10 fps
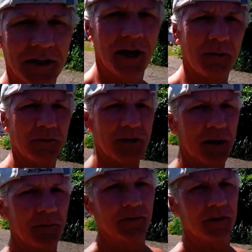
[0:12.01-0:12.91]
that I was
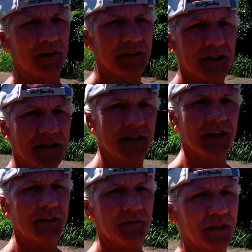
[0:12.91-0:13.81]
able to
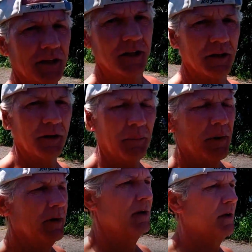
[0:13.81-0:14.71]
successfully get up,
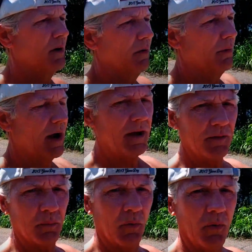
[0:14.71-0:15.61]

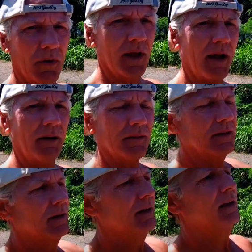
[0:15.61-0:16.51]
ride the board out,
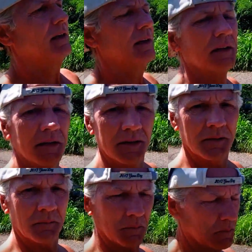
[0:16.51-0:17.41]

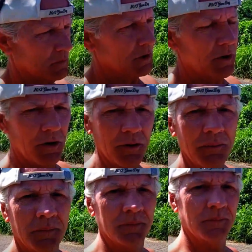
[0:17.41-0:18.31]

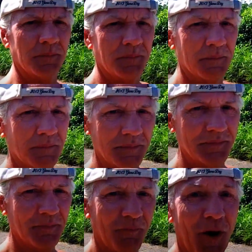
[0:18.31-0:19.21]
turn,
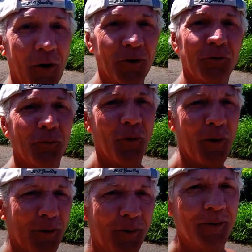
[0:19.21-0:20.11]
fall in the
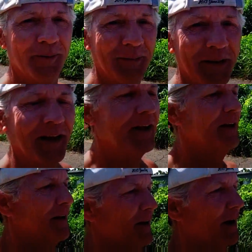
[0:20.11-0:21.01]
water,
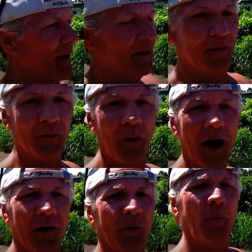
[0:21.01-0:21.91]
then
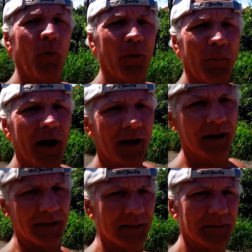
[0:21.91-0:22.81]
ride the board back
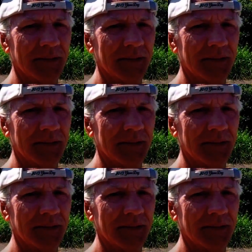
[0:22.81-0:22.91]
in.